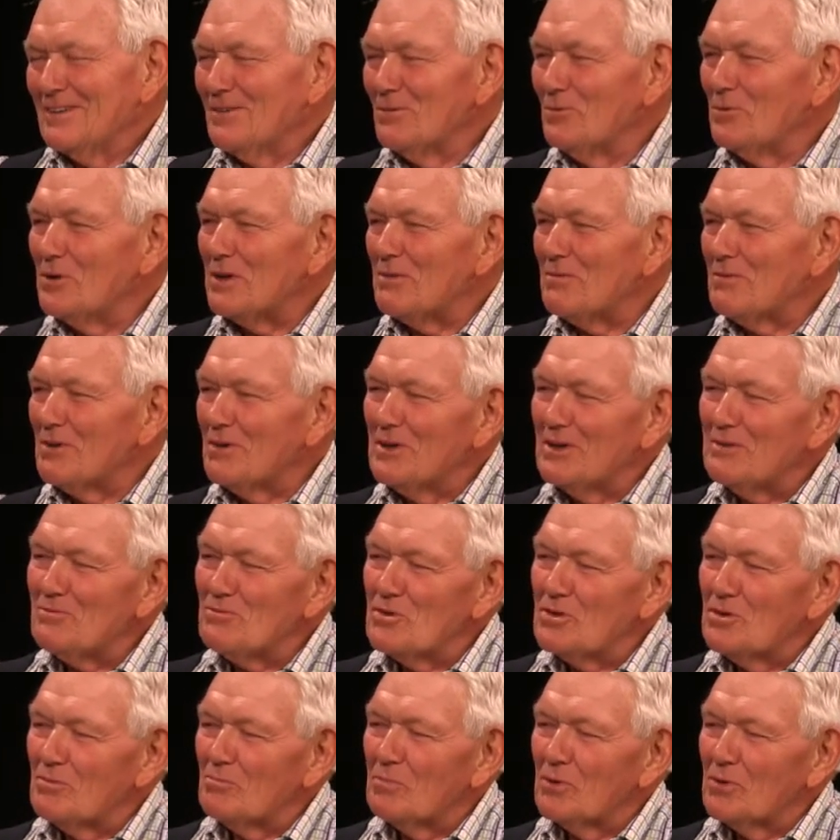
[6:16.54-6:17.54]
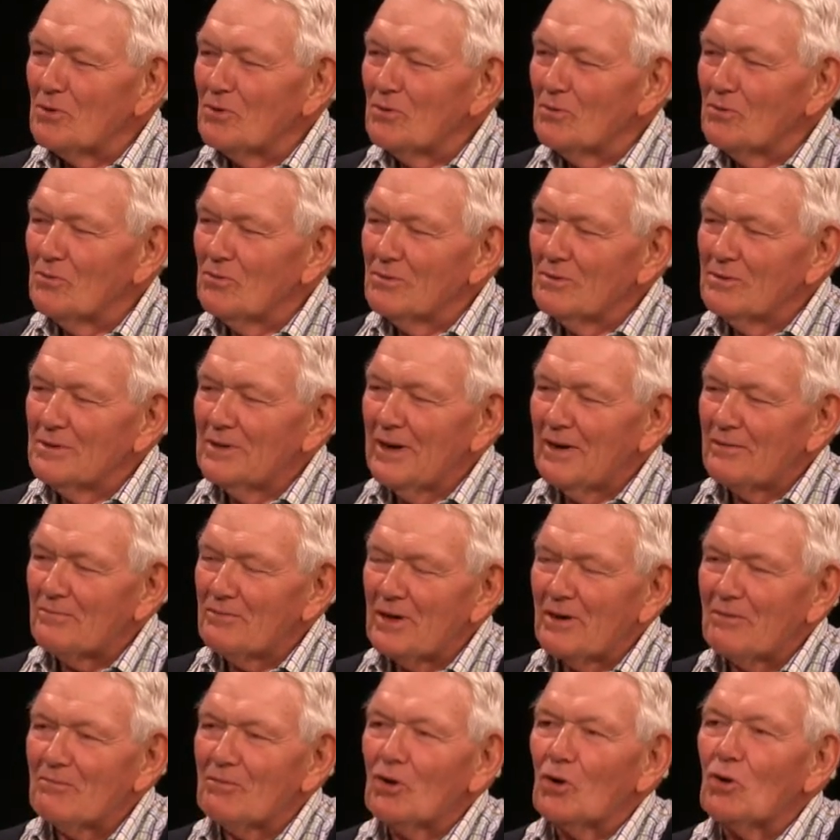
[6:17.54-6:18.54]
What gives you blue? You have to
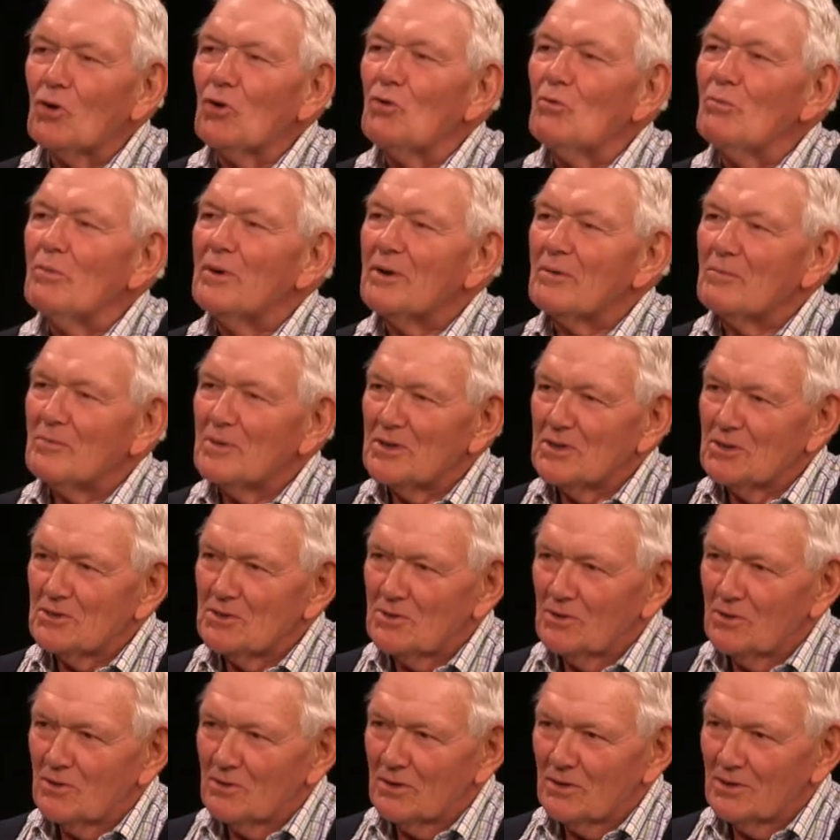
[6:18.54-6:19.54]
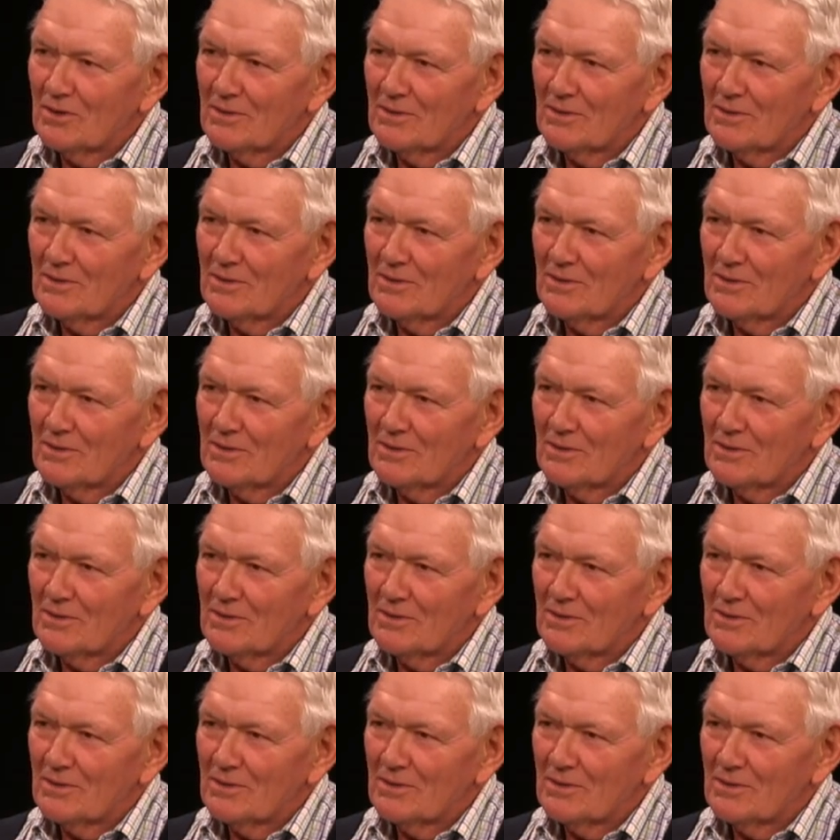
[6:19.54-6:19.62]
have aluminum in the soil.